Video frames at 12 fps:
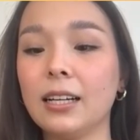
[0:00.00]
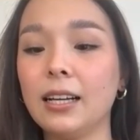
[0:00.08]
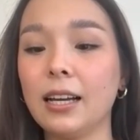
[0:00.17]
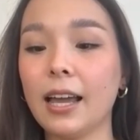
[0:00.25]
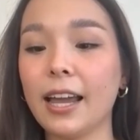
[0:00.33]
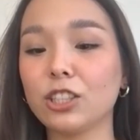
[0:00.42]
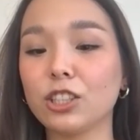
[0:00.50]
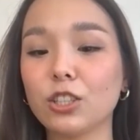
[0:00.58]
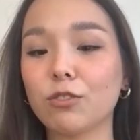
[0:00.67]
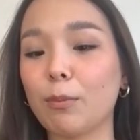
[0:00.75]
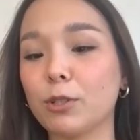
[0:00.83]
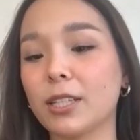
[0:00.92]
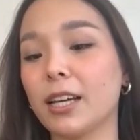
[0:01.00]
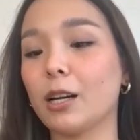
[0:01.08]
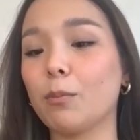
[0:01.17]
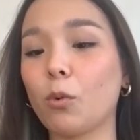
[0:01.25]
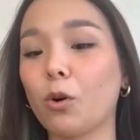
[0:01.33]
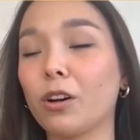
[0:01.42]
Asians represented
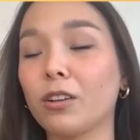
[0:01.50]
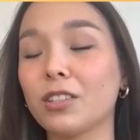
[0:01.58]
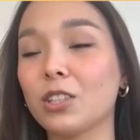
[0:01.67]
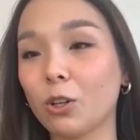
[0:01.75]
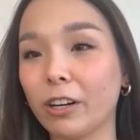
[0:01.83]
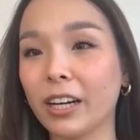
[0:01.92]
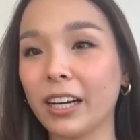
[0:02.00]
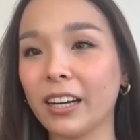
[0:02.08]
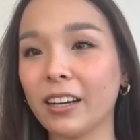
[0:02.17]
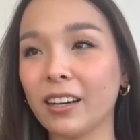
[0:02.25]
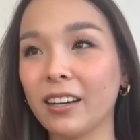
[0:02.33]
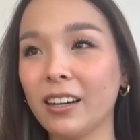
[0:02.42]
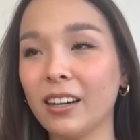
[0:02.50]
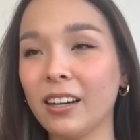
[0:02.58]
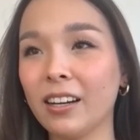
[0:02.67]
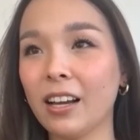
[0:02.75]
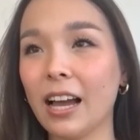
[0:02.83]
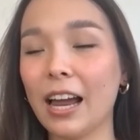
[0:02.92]
more on screen,
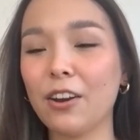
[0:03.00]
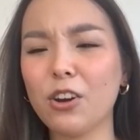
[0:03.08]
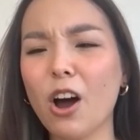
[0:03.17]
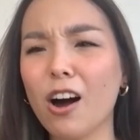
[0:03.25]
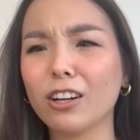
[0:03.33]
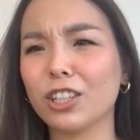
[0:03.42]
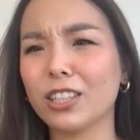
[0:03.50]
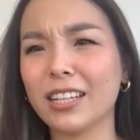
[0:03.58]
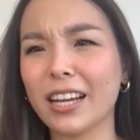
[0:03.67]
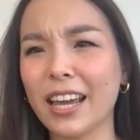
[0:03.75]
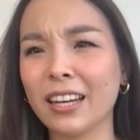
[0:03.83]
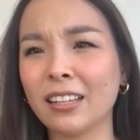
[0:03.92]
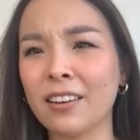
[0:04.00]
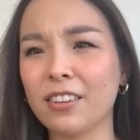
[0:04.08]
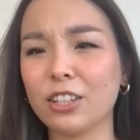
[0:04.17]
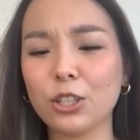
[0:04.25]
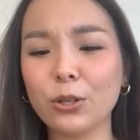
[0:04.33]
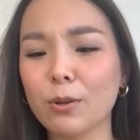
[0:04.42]
and not just in
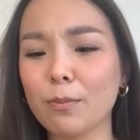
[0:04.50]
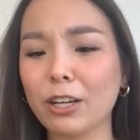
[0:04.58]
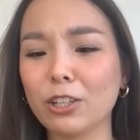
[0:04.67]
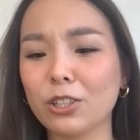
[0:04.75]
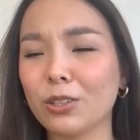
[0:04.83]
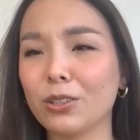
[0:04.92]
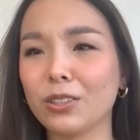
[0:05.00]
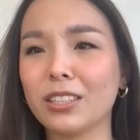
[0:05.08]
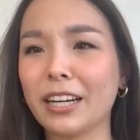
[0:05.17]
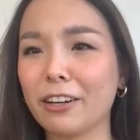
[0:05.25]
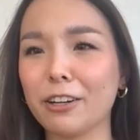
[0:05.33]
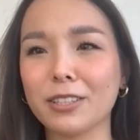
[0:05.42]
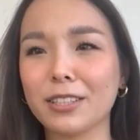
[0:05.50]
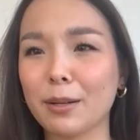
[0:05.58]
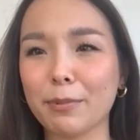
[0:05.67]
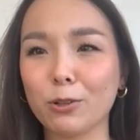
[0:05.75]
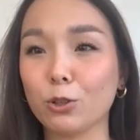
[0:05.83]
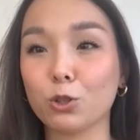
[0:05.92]
the two-dimensional
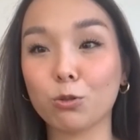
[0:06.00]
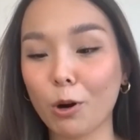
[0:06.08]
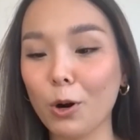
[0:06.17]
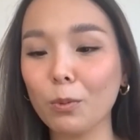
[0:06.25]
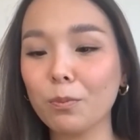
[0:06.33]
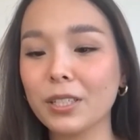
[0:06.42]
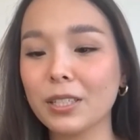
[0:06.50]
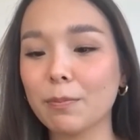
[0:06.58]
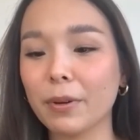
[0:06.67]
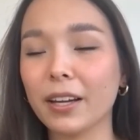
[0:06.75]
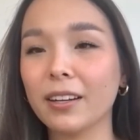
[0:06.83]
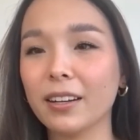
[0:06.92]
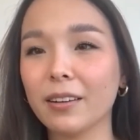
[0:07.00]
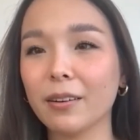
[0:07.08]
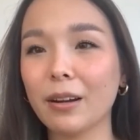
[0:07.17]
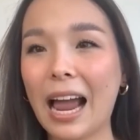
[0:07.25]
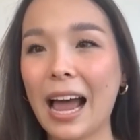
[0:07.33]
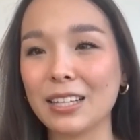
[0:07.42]
stereotypical tropes that
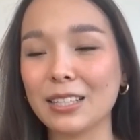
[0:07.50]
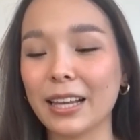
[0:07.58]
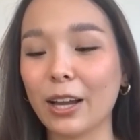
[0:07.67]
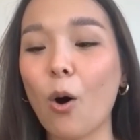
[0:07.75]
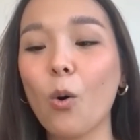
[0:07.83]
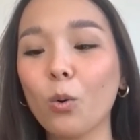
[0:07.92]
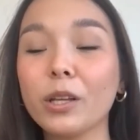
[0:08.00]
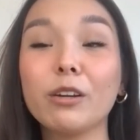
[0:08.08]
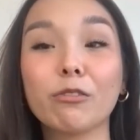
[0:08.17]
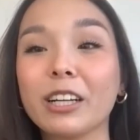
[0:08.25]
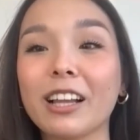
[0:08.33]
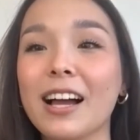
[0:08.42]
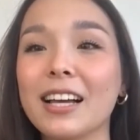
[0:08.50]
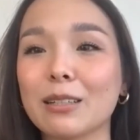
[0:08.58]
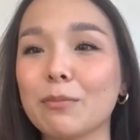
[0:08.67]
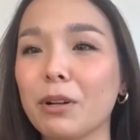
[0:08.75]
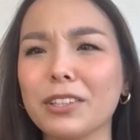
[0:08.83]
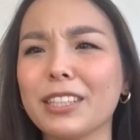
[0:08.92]
as like wholly realized
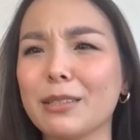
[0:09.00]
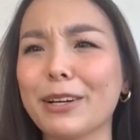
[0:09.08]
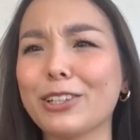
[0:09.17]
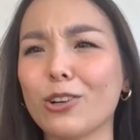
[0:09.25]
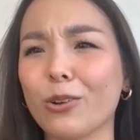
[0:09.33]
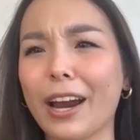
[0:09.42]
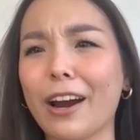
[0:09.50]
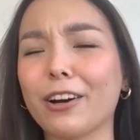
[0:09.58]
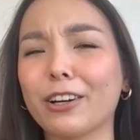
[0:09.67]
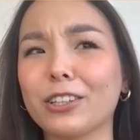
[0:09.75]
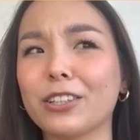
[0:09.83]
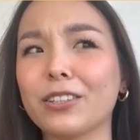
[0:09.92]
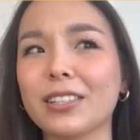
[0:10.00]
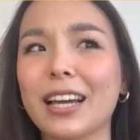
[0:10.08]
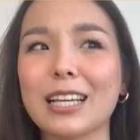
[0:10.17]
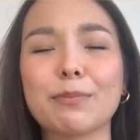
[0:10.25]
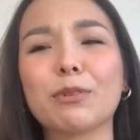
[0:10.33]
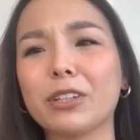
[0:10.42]
and multidimensional characters,
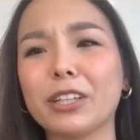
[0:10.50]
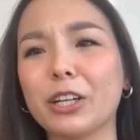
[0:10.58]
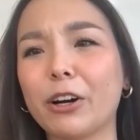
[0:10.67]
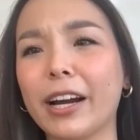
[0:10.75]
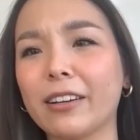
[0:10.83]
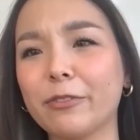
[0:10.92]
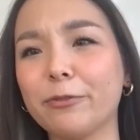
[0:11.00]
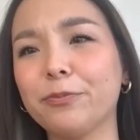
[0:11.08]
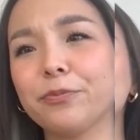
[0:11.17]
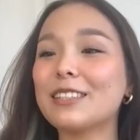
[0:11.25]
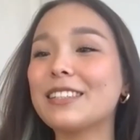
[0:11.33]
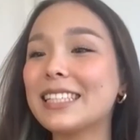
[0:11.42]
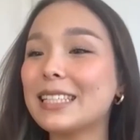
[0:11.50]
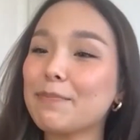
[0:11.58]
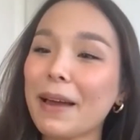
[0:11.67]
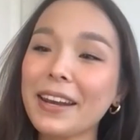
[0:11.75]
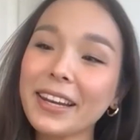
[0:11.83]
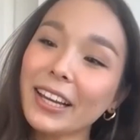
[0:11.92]
has been really great. Just
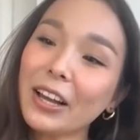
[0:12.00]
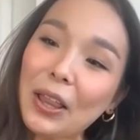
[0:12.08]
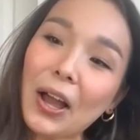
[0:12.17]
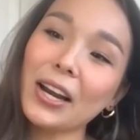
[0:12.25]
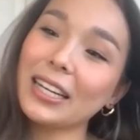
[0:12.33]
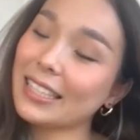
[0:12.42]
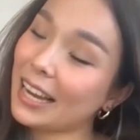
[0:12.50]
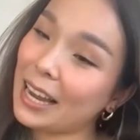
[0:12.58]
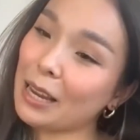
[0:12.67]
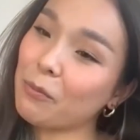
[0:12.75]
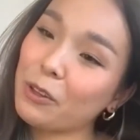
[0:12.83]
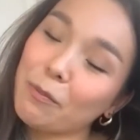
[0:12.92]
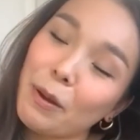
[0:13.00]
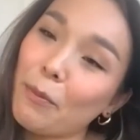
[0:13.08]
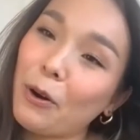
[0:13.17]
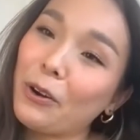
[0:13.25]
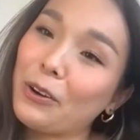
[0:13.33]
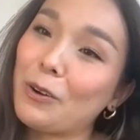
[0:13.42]
spending a lot of time with my
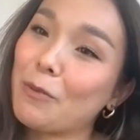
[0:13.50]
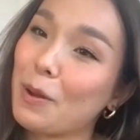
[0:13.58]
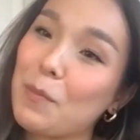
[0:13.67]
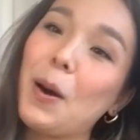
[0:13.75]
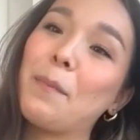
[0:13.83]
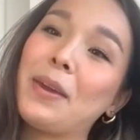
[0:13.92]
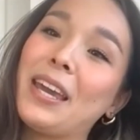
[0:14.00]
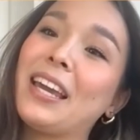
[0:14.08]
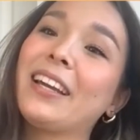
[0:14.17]
partner and my puppy.